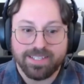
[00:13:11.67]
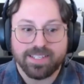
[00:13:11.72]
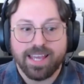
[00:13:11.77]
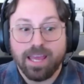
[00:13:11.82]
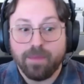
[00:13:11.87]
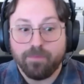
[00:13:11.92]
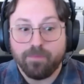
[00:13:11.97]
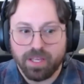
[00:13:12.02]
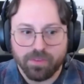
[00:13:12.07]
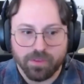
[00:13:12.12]

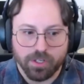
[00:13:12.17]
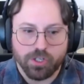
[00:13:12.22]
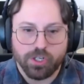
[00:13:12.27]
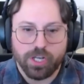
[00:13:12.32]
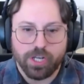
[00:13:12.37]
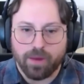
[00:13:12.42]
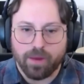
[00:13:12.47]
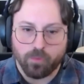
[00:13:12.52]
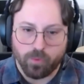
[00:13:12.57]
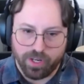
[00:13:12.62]
escaping the
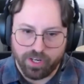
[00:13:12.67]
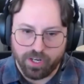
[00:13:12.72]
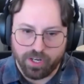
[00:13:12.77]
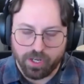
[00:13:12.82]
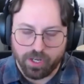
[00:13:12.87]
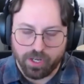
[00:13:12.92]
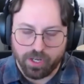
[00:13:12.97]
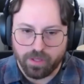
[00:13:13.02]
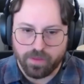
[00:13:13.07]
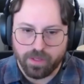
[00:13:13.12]
chat
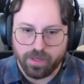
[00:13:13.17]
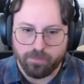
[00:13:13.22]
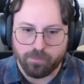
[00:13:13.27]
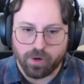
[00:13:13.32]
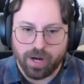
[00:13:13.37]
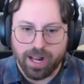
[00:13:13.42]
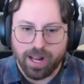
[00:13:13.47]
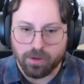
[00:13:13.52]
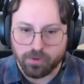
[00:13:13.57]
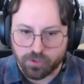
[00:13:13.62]
window, the
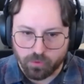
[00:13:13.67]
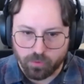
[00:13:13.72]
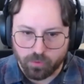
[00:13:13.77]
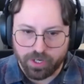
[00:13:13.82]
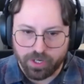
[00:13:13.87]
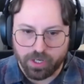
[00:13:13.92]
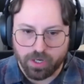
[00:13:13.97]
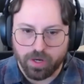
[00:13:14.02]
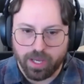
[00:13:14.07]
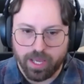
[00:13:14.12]
browser
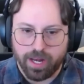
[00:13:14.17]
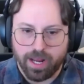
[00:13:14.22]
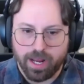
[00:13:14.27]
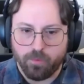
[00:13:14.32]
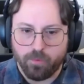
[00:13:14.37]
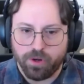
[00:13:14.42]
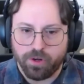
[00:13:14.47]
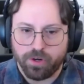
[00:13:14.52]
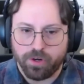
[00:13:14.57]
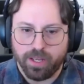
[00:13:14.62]
window. And
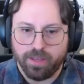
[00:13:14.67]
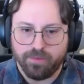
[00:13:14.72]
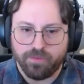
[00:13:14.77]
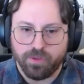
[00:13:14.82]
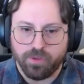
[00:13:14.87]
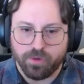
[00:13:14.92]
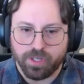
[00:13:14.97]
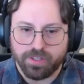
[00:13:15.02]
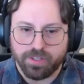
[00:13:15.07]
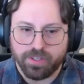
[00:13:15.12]
I wonder
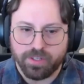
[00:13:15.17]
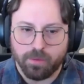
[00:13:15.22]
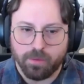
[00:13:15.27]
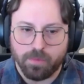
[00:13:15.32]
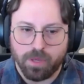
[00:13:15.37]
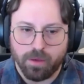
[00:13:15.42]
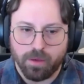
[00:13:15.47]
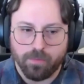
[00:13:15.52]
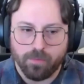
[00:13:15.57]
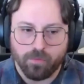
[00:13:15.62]
if you could tell
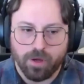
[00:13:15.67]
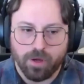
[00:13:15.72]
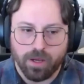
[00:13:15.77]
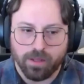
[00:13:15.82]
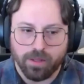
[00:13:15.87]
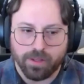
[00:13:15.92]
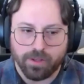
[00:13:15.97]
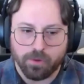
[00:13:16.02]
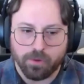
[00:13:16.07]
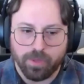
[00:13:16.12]
me
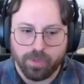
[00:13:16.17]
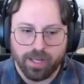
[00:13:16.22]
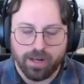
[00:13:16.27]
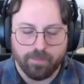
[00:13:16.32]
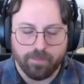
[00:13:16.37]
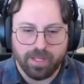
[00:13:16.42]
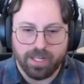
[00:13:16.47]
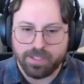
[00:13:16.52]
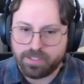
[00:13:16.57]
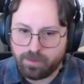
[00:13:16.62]
a little
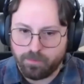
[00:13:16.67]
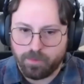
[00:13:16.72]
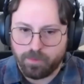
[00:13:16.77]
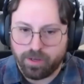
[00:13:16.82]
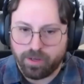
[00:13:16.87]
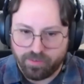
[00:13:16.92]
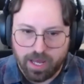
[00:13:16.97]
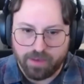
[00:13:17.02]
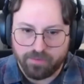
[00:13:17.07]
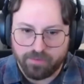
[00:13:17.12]
bit. I mean, it's
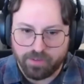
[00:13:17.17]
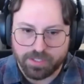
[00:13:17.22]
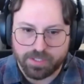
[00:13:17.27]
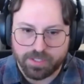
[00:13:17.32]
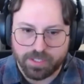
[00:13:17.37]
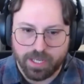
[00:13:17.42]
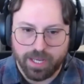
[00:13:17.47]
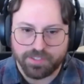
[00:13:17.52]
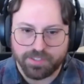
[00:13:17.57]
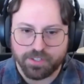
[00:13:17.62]
somewhat of an
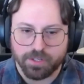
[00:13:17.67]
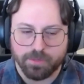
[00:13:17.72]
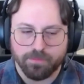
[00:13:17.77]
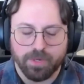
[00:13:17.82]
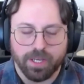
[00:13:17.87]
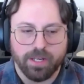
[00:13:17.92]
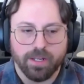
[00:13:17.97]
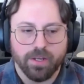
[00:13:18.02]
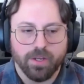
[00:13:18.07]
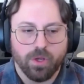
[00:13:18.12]
obvious answer,
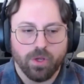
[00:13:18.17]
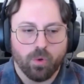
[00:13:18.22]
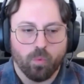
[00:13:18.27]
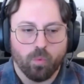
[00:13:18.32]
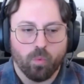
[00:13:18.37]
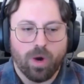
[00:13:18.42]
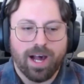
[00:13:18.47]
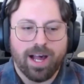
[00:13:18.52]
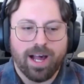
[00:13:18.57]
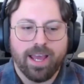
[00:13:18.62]
but
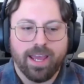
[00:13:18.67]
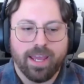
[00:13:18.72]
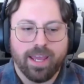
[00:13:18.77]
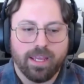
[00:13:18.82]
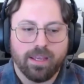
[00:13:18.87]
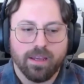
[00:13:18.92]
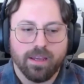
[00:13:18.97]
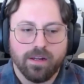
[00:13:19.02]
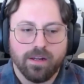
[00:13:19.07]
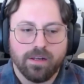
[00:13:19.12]

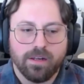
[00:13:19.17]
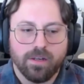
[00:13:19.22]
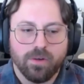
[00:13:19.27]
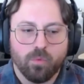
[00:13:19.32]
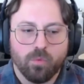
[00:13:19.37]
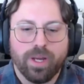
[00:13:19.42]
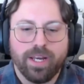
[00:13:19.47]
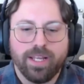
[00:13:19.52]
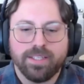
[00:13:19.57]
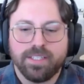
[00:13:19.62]

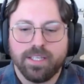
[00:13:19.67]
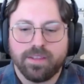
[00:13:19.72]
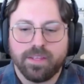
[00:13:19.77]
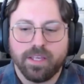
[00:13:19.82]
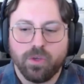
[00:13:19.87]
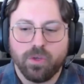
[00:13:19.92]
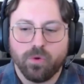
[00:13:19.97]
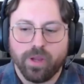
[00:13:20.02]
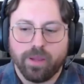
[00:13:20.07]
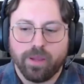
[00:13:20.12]
what is it
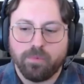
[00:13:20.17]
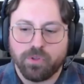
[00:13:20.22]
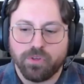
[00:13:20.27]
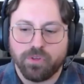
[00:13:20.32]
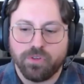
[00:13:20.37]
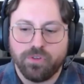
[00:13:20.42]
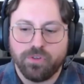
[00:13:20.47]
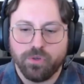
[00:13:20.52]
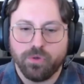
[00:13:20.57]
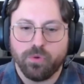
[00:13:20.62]
that you were able
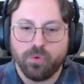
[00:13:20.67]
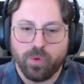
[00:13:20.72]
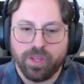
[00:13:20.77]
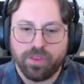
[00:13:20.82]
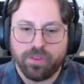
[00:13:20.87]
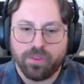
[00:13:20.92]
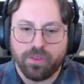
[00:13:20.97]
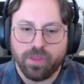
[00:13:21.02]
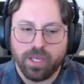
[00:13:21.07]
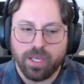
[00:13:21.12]
to do
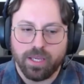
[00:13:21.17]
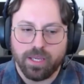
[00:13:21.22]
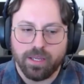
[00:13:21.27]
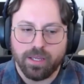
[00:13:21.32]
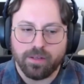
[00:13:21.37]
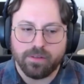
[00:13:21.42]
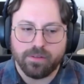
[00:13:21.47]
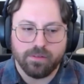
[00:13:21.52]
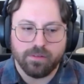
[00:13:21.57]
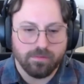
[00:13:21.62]
with
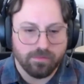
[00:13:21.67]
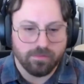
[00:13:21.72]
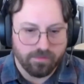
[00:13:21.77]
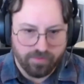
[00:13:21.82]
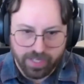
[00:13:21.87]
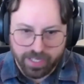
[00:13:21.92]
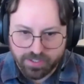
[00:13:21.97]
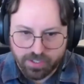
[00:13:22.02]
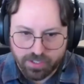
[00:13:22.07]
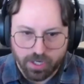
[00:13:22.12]
the
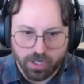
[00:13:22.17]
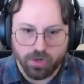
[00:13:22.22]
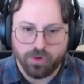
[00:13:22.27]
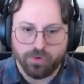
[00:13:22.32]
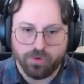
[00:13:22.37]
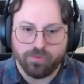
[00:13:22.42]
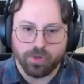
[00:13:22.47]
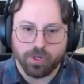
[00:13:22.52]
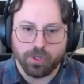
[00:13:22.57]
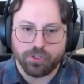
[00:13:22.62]
VS
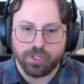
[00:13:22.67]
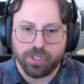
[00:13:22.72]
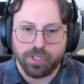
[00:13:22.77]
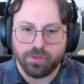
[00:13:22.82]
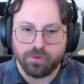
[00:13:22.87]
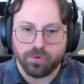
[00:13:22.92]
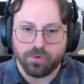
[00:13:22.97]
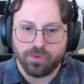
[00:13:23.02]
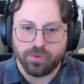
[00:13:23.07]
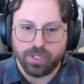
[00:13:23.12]
Code
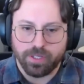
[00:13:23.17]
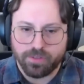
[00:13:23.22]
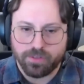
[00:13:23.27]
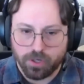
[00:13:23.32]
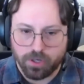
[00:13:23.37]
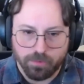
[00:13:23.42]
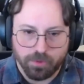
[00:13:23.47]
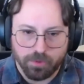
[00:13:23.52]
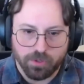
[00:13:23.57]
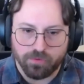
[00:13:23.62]
version or the
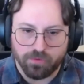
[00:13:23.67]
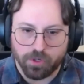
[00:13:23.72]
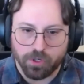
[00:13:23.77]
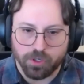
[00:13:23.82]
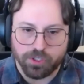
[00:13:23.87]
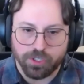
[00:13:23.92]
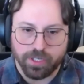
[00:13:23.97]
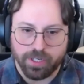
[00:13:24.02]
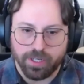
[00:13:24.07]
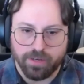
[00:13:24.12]
terminal
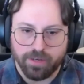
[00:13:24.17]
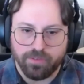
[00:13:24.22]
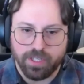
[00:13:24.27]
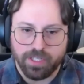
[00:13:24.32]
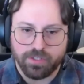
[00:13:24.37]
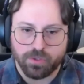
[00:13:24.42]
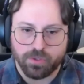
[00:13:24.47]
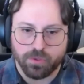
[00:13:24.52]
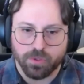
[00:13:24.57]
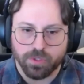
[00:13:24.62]
version of
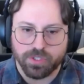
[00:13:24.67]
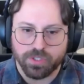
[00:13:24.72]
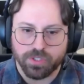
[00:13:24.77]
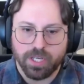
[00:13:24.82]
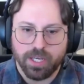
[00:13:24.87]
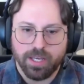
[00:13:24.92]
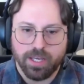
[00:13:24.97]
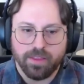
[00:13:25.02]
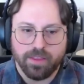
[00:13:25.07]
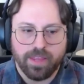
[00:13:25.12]
these
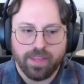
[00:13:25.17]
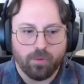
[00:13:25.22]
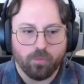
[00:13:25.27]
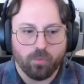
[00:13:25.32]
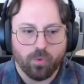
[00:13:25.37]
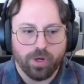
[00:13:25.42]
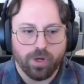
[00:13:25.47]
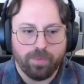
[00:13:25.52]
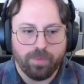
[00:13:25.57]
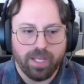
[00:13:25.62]
tools
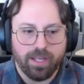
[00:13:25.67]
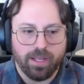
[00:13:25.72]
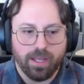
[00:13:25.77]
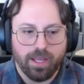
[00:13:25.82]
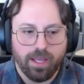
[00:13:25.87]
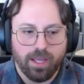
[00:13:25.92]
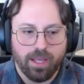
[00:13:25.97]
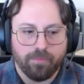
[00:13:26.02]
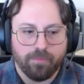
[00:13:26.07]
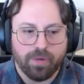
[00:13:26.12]
that would be
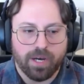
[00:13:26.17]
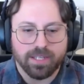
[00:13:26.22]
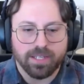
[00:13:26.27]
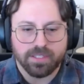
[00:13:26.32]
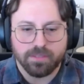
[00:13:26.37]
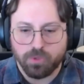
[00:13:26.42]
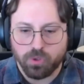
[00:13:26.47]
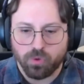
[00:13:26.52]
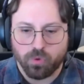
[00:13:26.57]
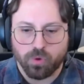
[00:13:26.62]

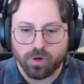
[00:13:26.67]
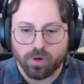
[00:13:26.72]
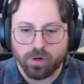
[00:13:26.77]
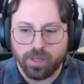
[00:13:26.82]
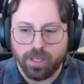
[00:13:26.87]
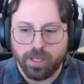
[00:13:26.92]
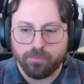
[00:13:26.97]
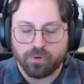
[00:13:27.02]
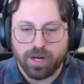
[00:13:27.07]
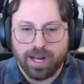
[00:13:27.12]
impossible
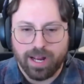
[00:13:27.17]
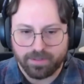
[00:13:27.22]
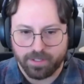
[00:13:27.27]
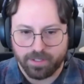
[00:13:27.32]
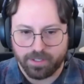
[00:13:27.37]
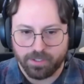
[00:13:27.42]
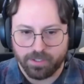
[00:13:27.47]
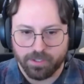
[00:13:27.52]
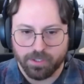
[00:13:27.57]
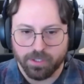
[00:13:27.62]
or
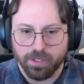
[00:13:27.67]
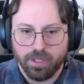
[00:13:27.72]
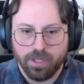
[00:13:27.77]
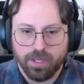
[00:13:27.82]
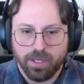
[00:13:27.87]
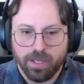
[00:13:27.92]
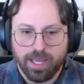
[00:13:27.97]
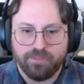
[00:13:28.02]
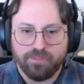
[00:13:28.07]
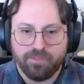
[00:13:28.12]
impractical
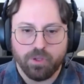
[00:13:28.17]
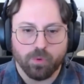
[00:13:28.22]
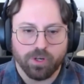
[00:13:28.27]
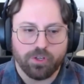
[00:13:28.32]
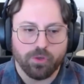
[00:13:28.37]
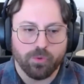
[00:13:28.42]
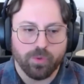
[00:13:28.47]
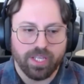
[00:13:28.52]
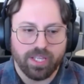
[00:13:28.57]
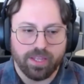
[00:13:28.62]
if you
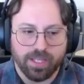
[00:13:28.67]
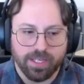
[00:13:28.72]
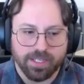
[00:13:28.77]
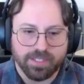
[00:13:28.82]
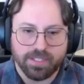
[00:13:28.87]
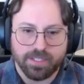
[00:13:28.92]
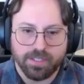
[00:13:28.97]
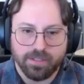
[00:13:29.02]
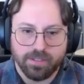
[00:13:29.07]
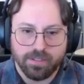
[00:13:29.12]
were doing
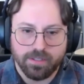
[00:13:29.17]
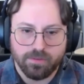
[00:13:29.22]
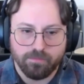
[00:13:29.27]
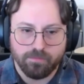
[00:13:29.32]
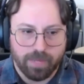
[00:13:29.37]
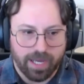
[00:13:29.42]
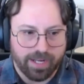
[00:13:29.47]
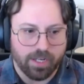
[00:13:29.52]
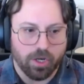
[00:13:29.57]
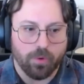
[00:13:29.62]
this
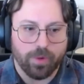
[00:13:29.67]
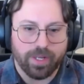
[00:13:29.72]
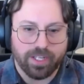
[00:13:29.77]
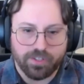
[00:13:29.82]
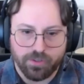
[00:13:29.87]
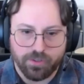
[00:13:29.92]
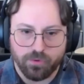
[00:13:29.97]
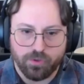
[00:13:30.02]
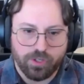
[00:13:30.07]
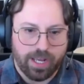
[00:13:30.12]
by
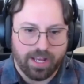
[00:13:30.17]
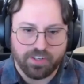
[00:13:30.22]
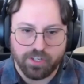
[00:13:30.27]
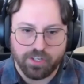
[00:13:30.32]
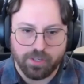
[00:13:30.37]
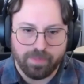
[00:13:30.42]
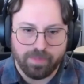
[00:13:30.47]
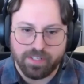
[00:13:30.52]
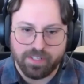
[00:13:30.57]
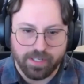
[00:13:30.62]
going to
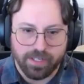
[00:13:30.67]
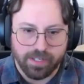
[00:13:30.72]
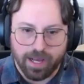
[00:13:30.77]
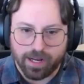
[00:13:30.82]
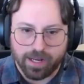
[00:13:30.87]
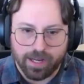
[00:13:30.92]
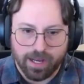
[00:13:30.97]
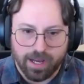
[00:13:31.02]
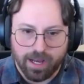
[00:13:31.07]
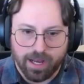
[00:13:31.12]

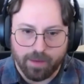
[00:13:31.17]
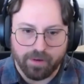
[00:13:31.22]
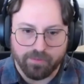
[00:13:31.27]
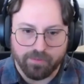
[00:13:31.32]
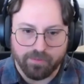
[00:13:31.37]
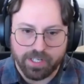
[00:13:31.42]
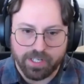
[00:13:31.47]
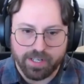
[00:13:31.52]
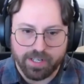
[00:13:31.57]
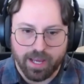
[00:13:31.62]
chatgpt.com
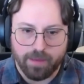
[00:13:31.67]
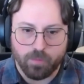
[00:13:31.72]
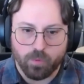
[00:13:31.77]
every